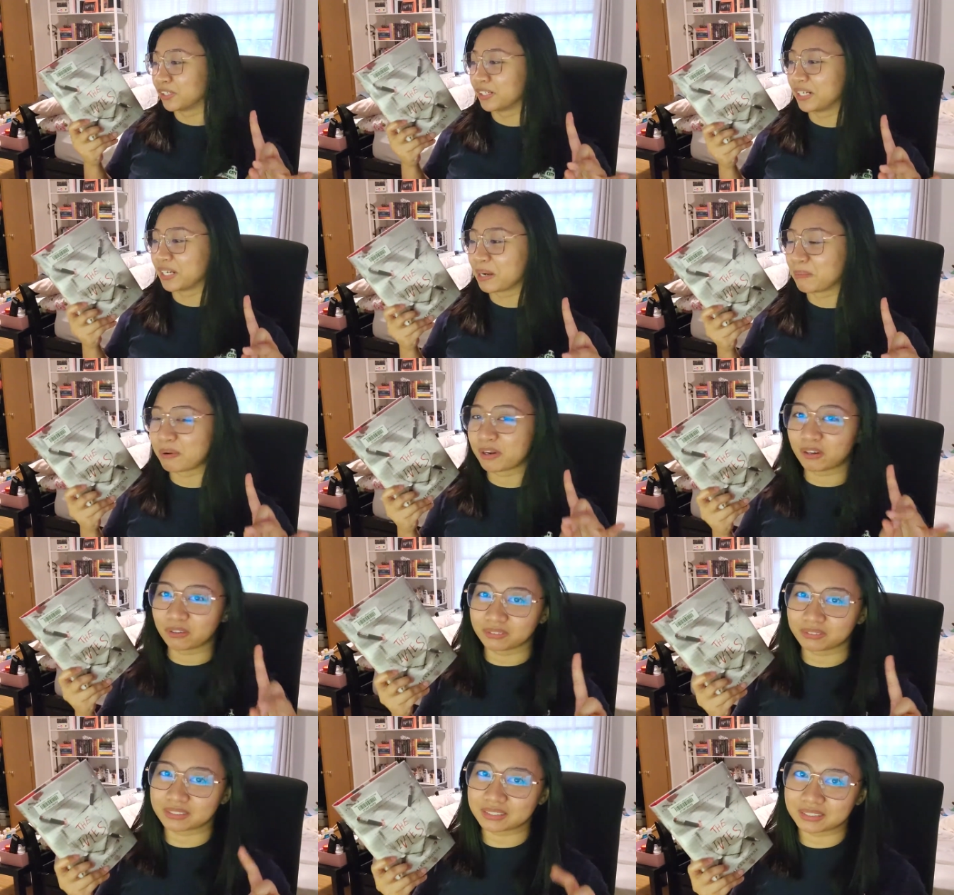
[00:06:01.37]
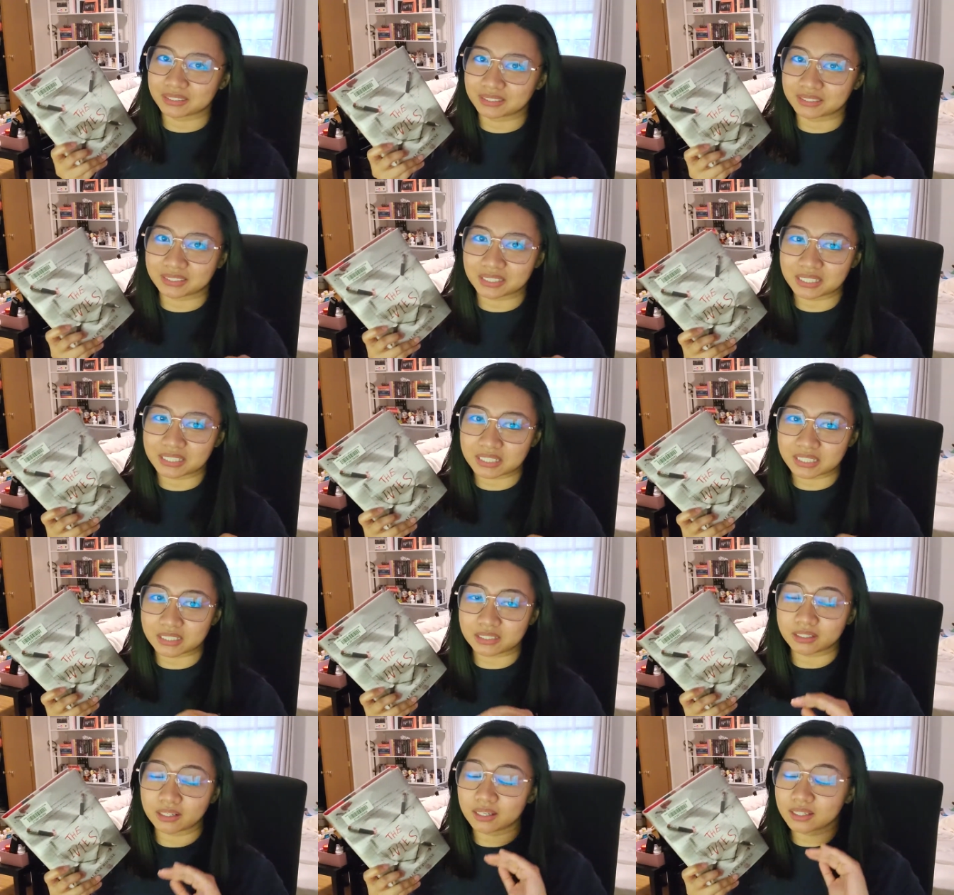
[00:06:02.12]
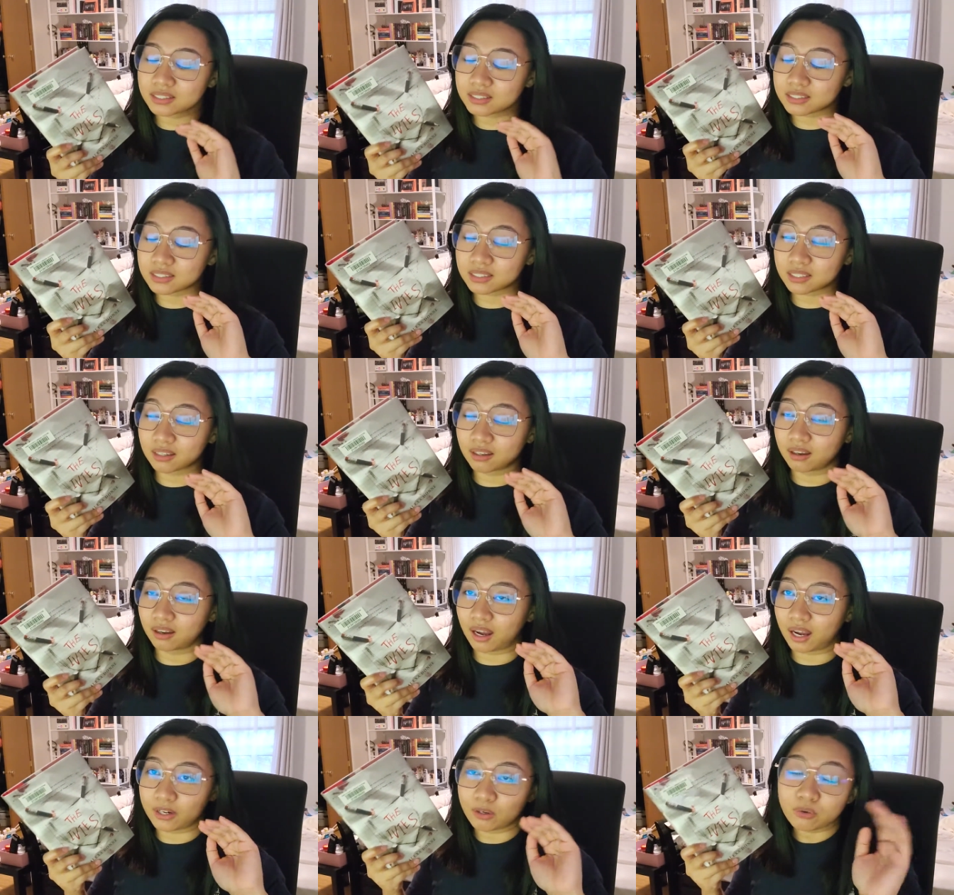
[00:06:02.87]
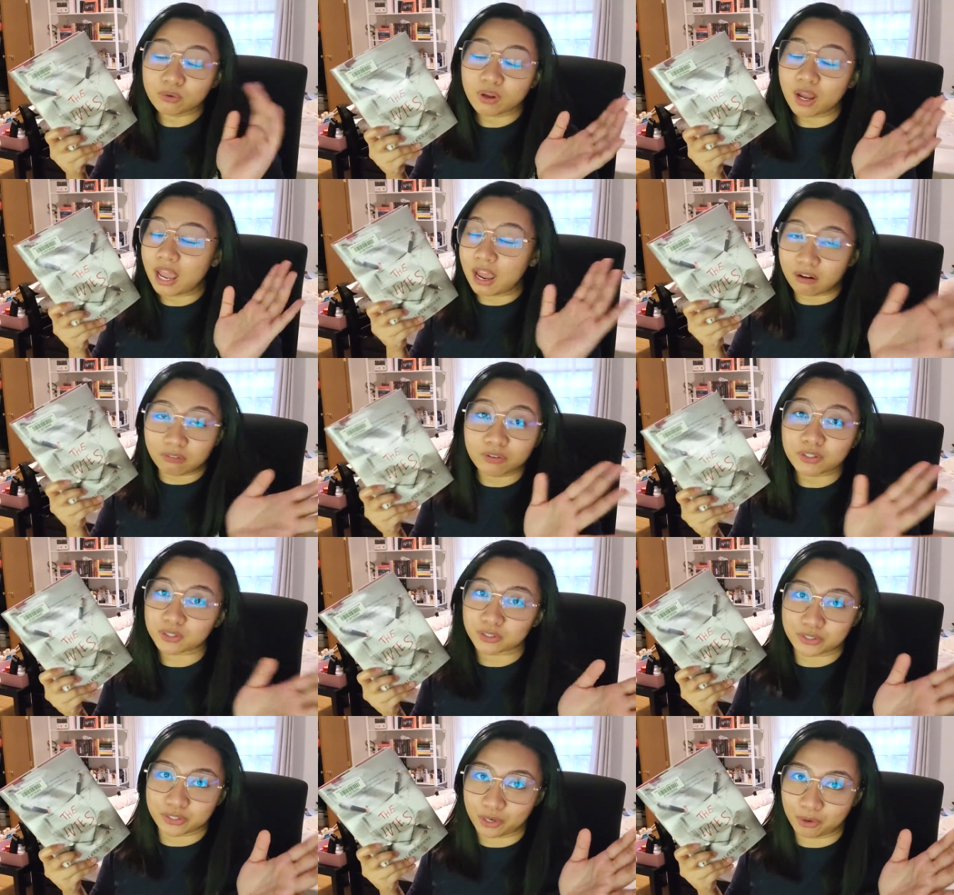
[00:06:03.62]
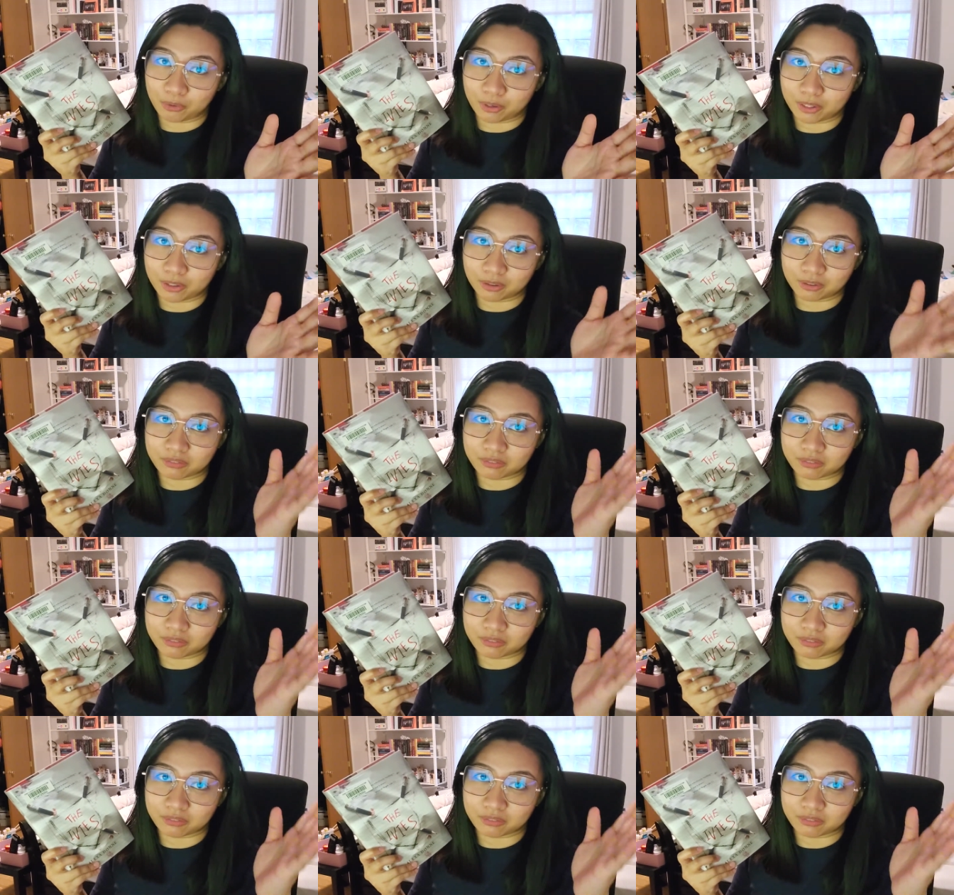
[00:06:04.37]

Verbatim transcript: learning about all the things that they did. It's I don't ever condone it,